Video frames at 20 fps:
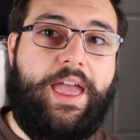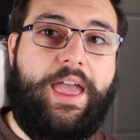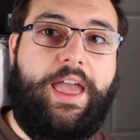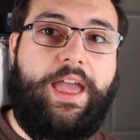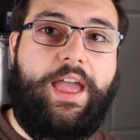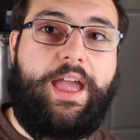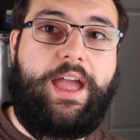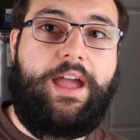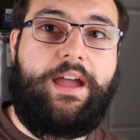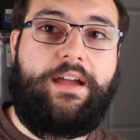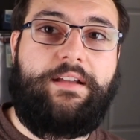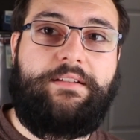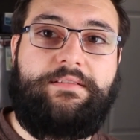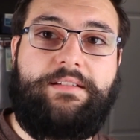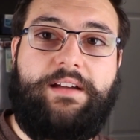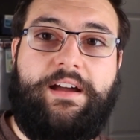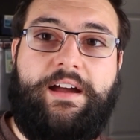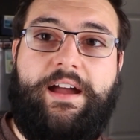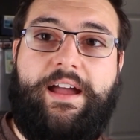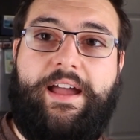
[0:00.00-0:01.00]
and
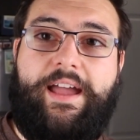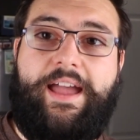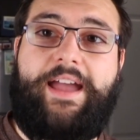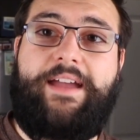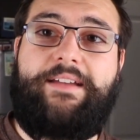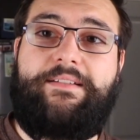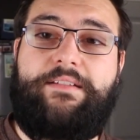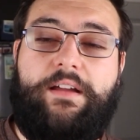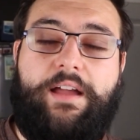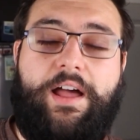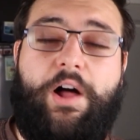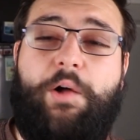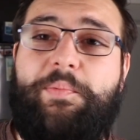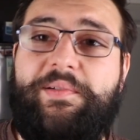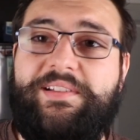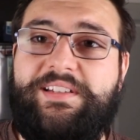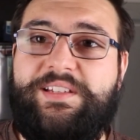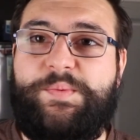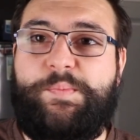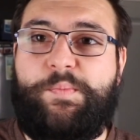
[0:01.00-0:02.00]
uh, help
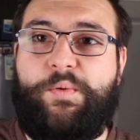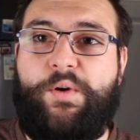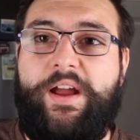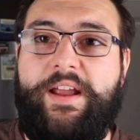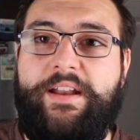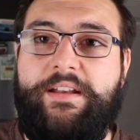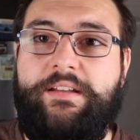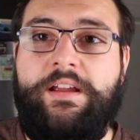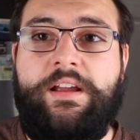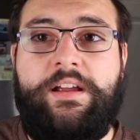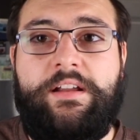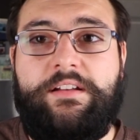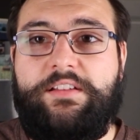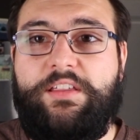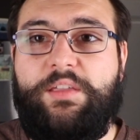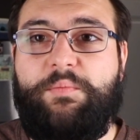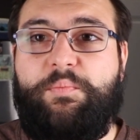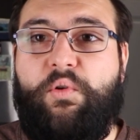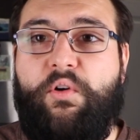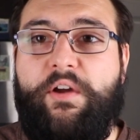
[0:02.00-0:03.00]
us spread
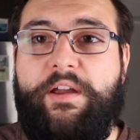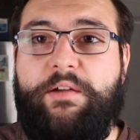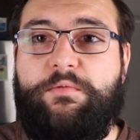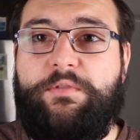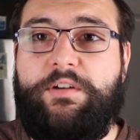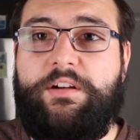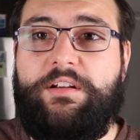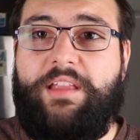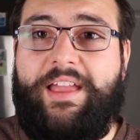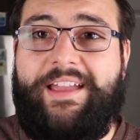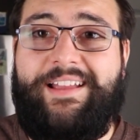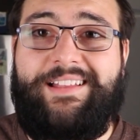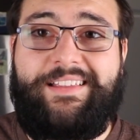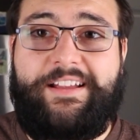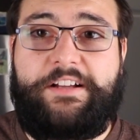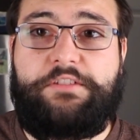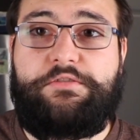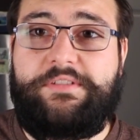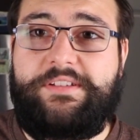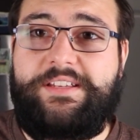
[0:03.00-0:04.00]
to the point where like
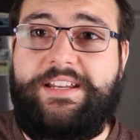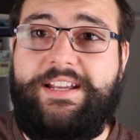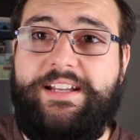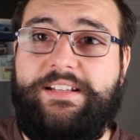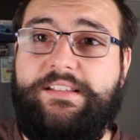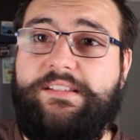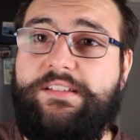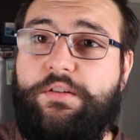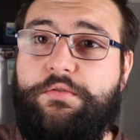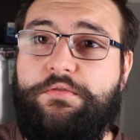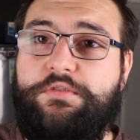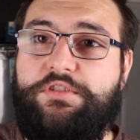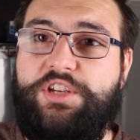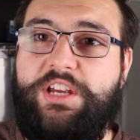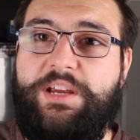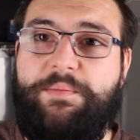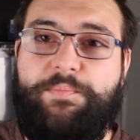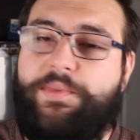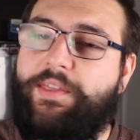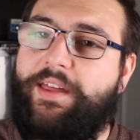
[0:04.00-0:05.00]
electricity gets so
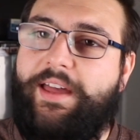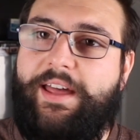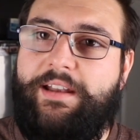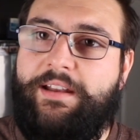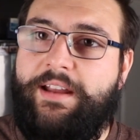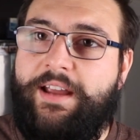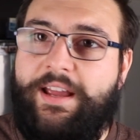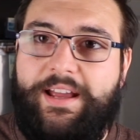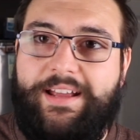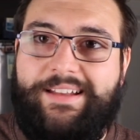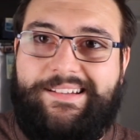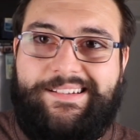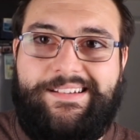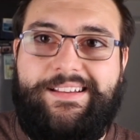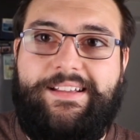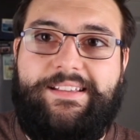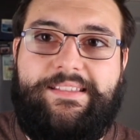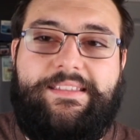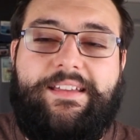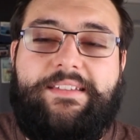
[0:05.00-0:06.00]
cheap that it,
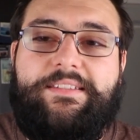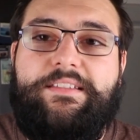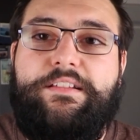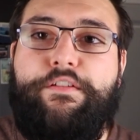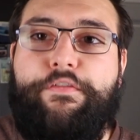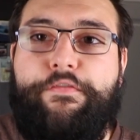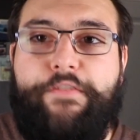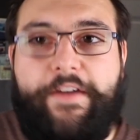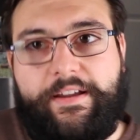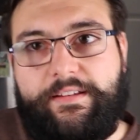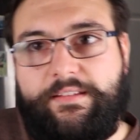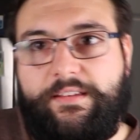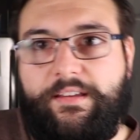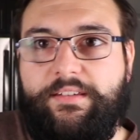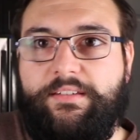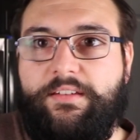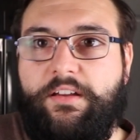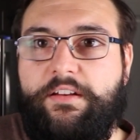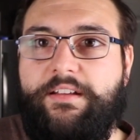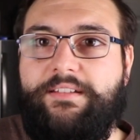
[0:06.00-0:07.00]
it doesn't affect
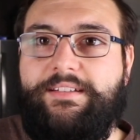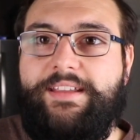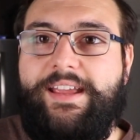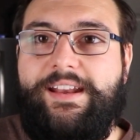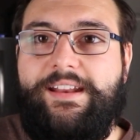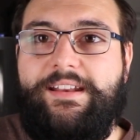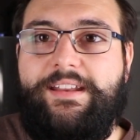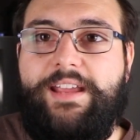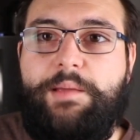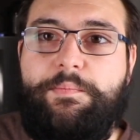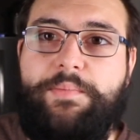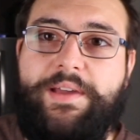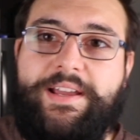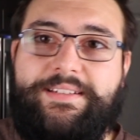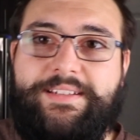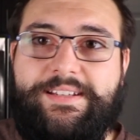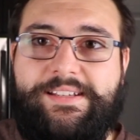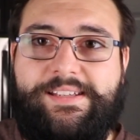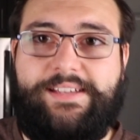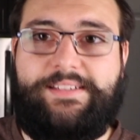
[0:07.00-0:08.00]
us on a day-to-day -day
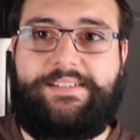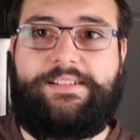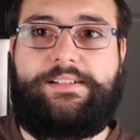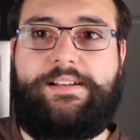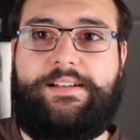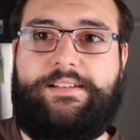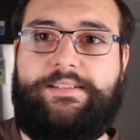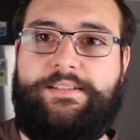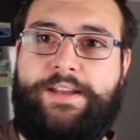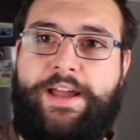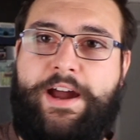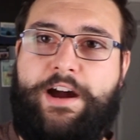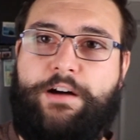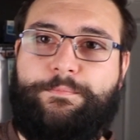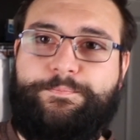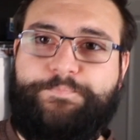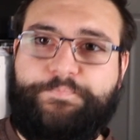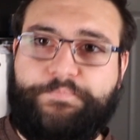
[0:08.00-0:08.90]
basis as it does now.